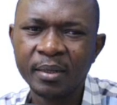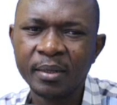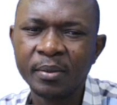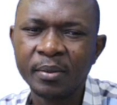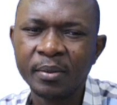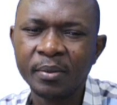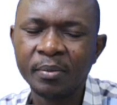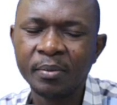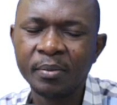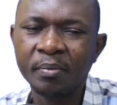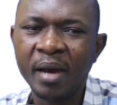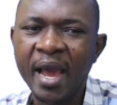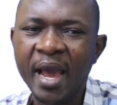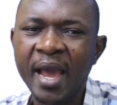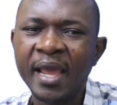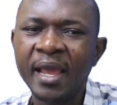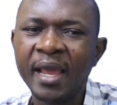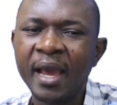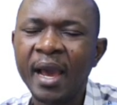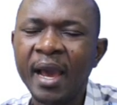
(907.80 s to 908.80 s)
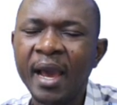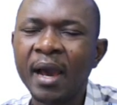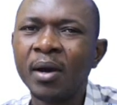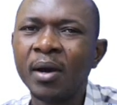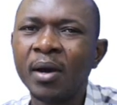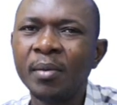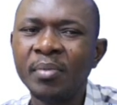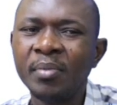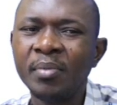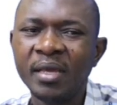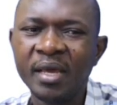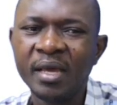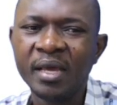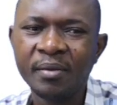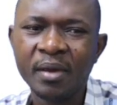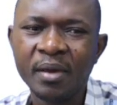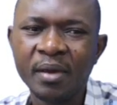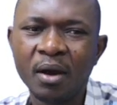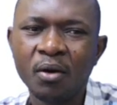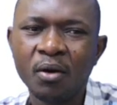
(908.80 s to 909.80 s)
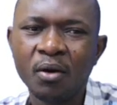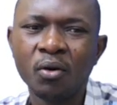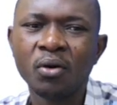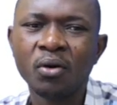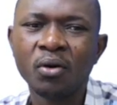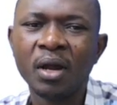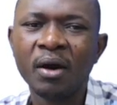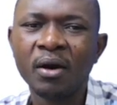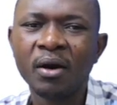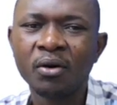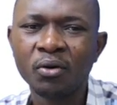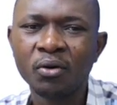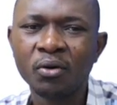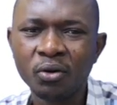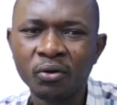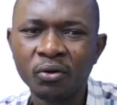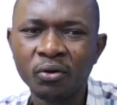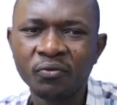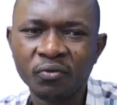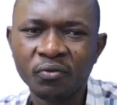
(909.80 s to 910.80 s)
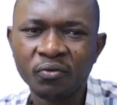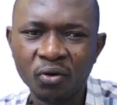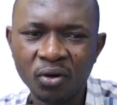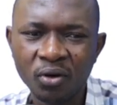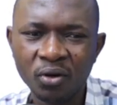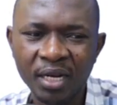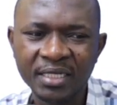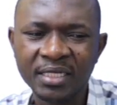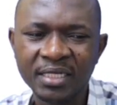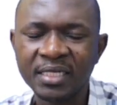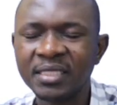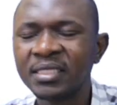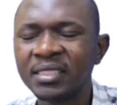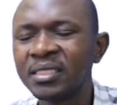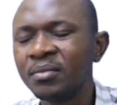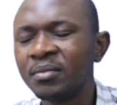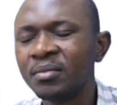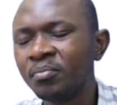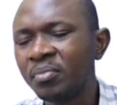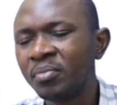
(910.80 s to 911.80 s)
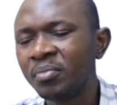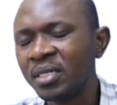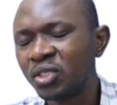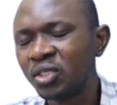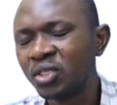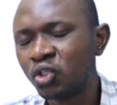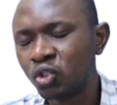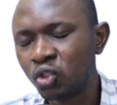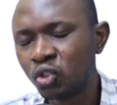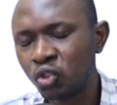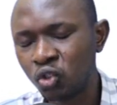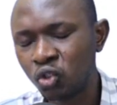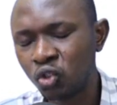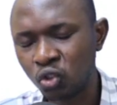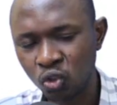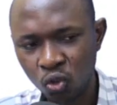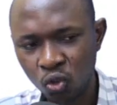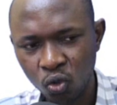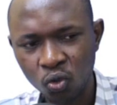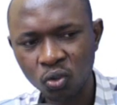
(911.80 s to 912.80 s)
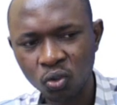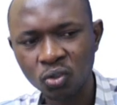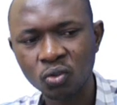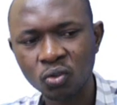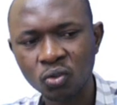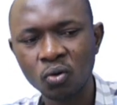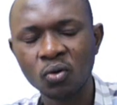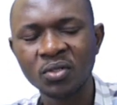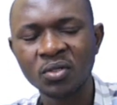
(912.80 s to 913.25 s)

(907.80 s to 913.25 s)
says that we have allowed that particular behavior to go on.